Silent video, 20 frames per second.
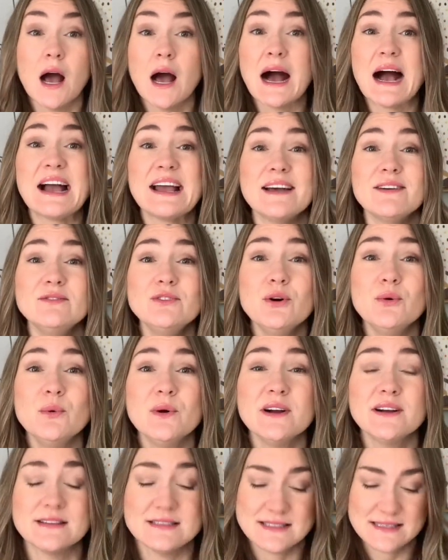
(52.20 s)
I have no
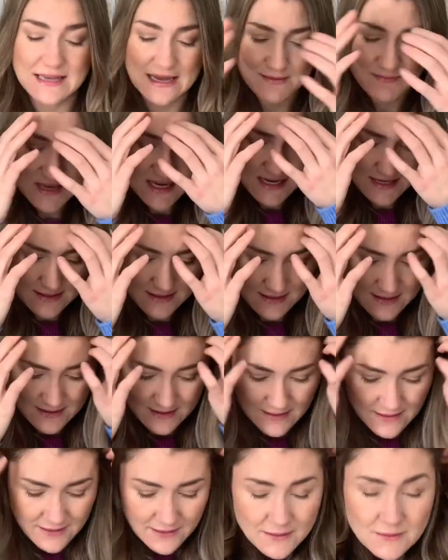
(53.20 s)
words. I mean,
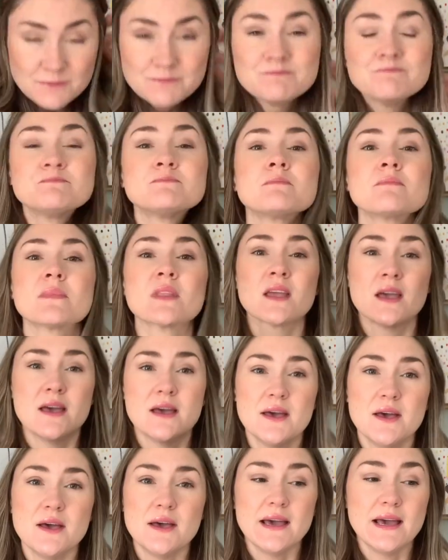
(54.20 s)

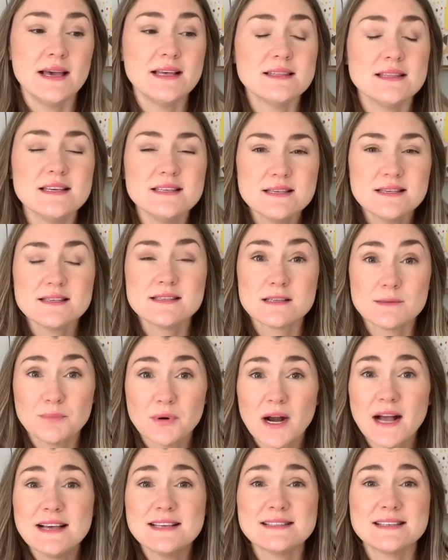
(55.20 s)
it, this is
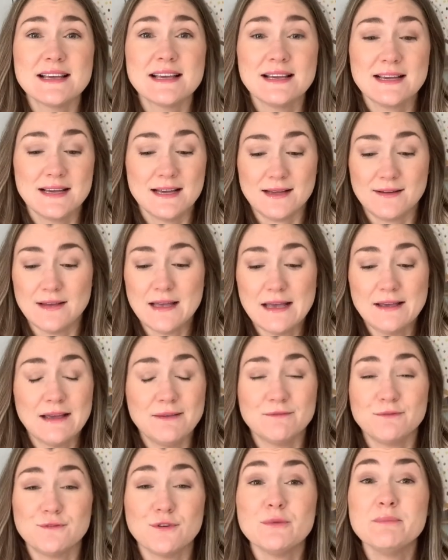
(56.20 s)
surprising
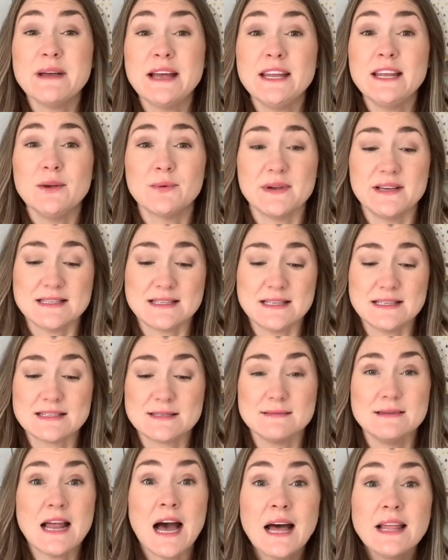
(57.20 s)
for many reasons,
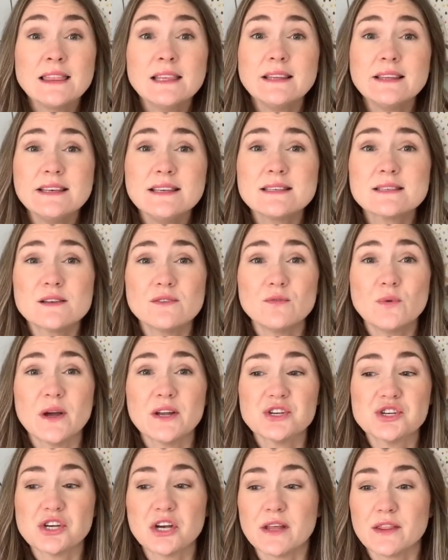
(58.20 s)
not the least of
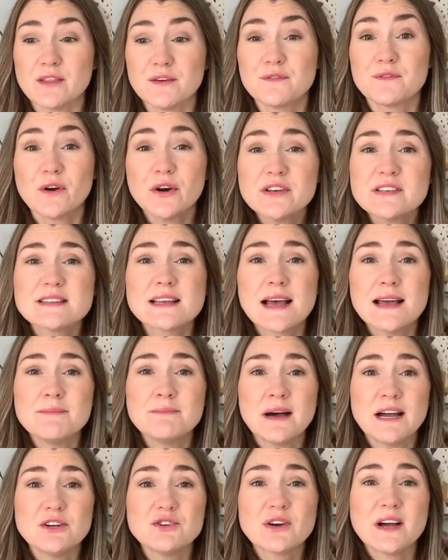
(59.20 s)
which, the first time
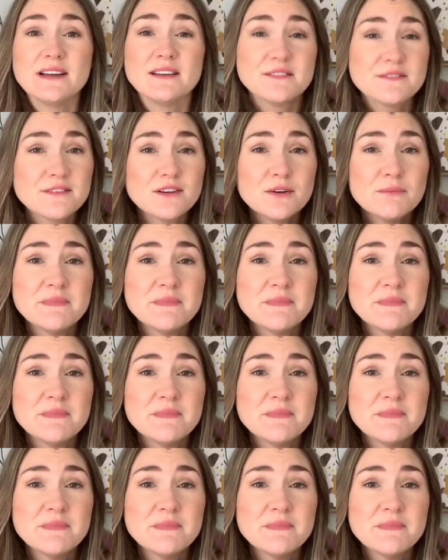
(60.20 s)
I tried to film